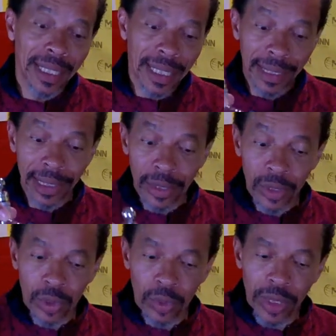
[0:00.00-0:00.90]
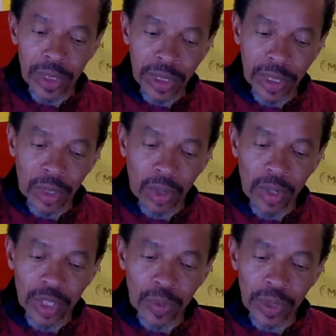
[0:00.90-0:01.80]
at the liquor store instead of the
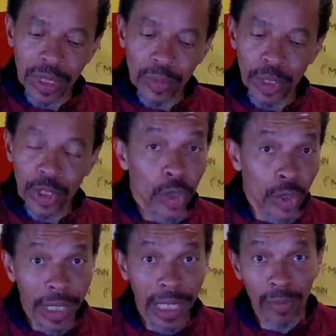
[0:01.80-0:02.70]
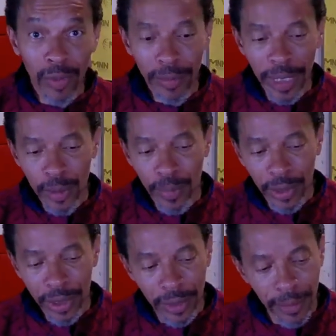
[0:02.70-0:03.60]
larger ones that we used to have on a man's
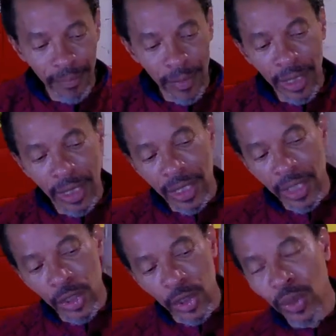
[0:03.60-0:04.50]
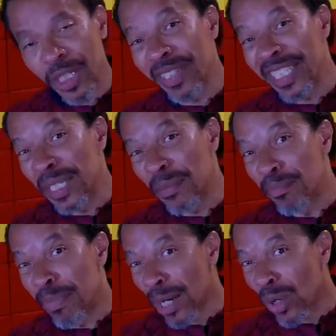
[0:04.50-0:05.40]
bartender. You don't even need a
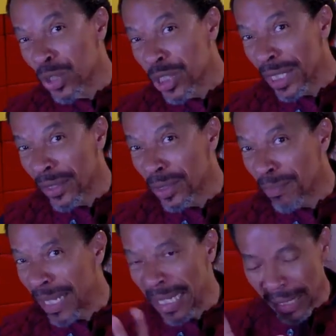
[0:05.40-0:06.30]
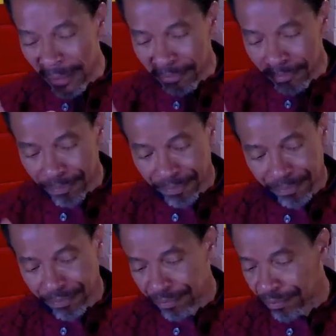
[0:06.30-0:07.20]
barrel shaker to make it.
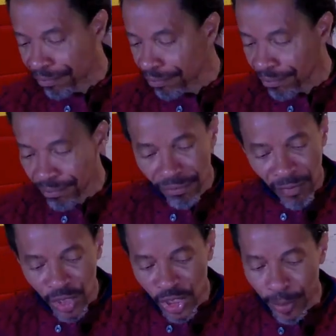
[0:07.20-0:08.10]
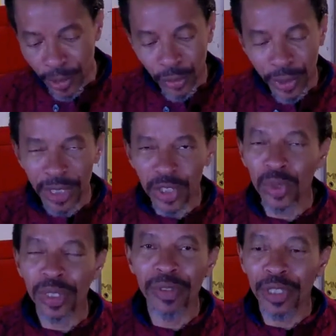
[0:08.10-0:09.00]
Simple ingredients. You
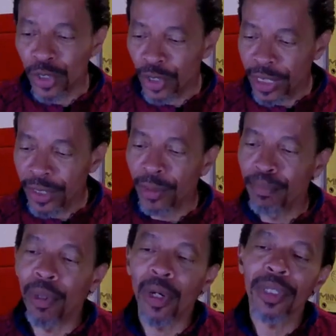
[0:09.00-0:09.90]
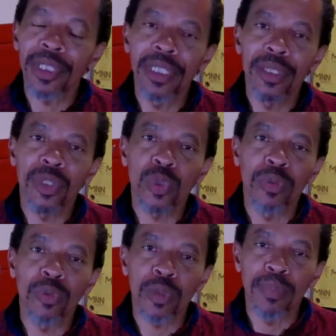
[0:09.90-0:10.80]
don't even need the bartender
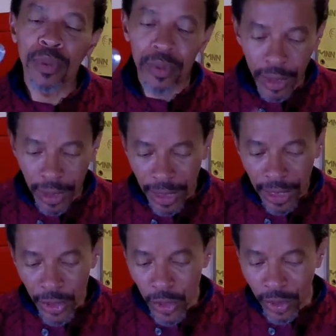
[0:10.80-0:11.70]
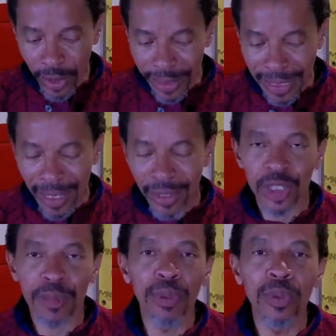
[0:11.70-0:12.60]
swivel spoon. You could have got a
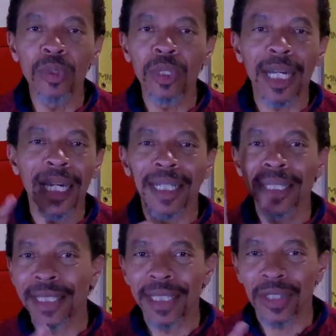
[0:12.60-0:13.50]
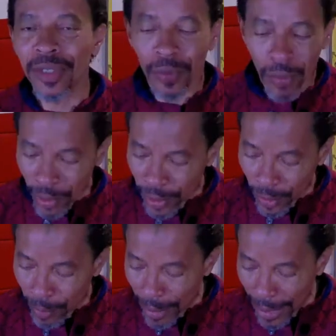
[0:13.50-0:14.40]
spoon out of the kitchen drawer,
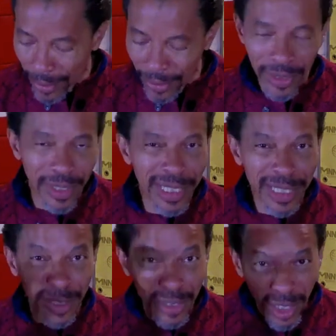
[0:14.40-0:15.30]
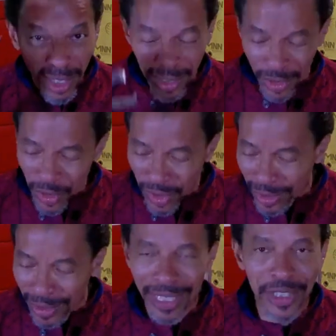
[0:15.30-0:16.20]
don't matter. You didn't need the tongs. You could
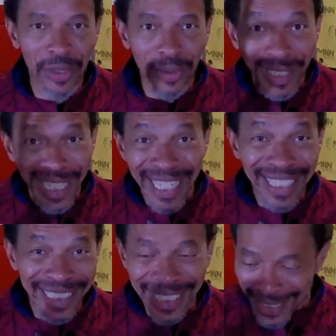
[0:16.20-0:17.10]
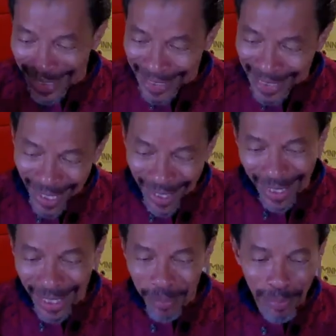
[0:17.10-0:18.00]
have got your nasty hands down,
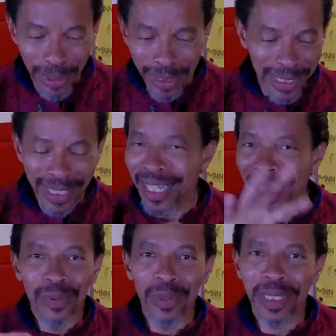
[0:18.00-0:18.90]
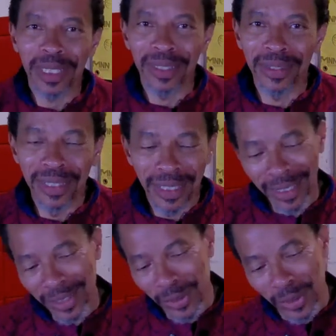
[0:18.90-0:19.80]
ice put in there, wouldn't care.
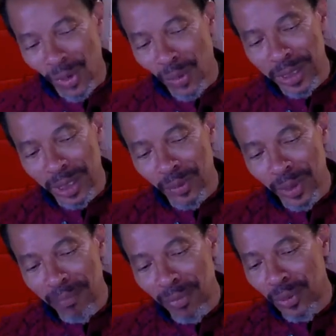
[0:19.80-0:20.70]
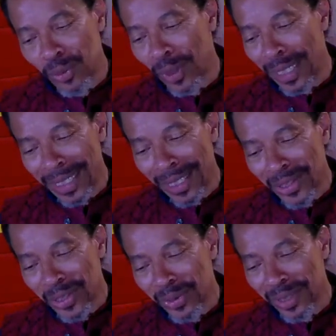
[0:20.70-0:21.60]
You could always get the Red Bull right down the
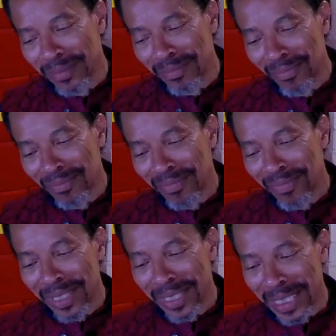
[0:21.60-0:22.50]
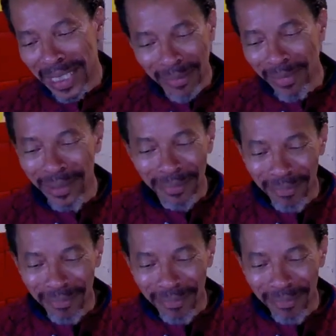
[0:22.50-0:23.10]
street. The lemon,